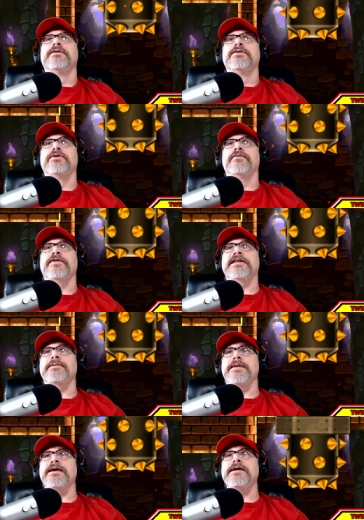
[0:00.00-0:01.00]
Don't forget the
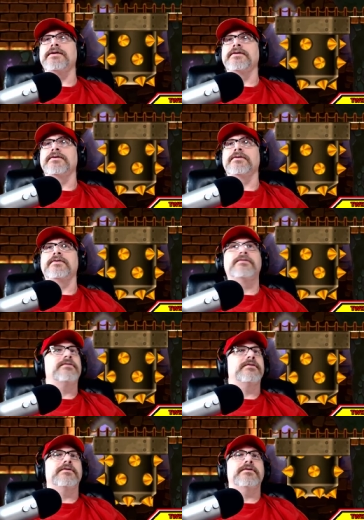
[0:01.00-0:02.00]
big.
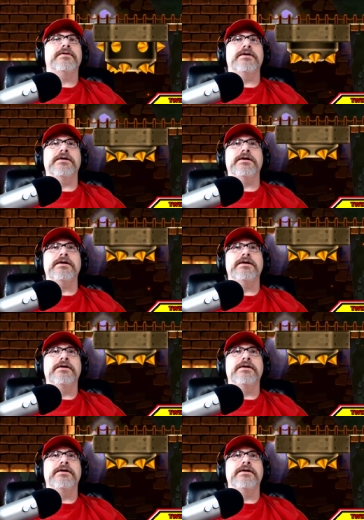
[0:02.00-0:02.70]
Okay.